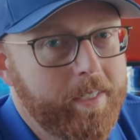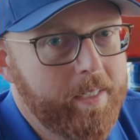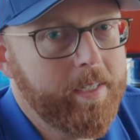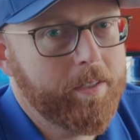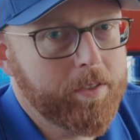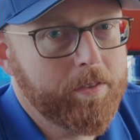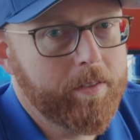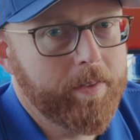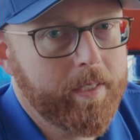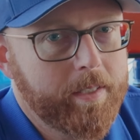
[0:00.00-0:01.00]
details of
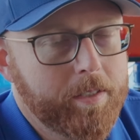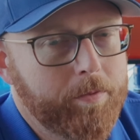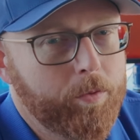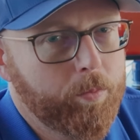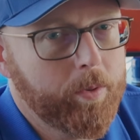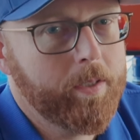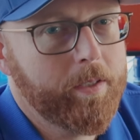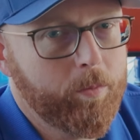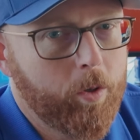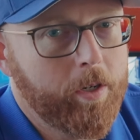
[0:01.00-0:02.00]
stuff like this if you
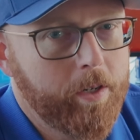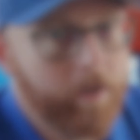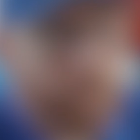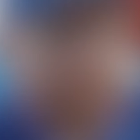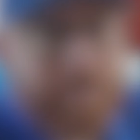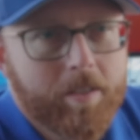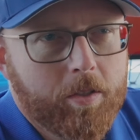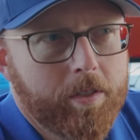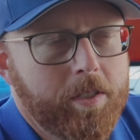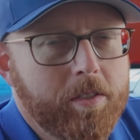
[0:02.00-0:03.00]
really want to know.
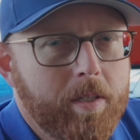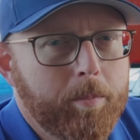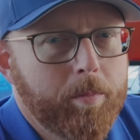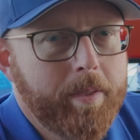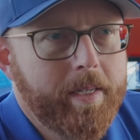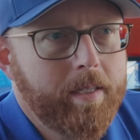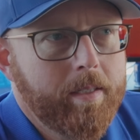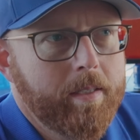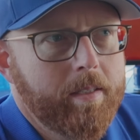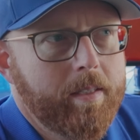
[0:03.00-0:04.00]
So does this number
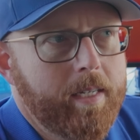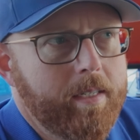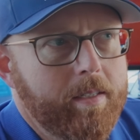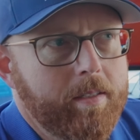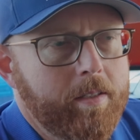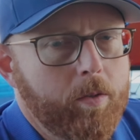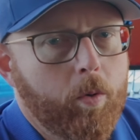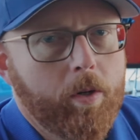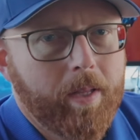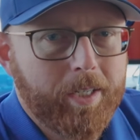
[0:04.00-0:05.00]
mean that the oil